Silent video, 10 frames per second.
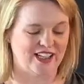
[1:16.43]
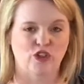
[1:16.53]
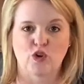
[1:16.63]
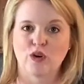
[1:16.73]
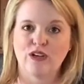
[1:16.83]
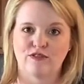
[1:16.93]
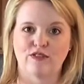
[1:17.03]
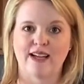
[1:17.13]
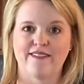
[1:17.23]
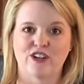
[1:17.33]
grill
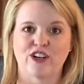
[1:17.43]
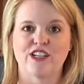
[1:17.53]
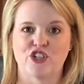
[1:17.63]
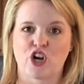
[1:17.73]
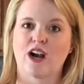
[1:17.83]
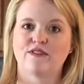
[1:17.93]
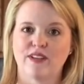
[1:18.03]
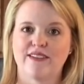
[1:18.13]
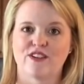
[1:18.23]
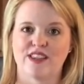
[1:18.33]
flavor and char
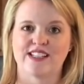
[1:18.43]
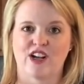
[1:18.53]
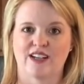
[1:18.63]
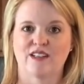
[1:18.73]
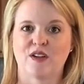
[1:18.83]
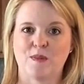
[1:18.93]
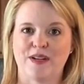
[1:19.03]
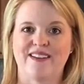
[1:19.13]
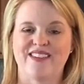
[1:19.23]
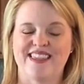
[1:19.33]
flavor that's on a little bit
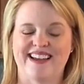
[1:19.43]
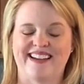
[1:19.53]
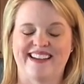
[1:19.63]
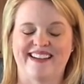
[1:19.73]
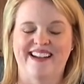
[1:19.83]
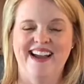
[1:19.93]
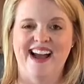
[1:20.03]
of it that can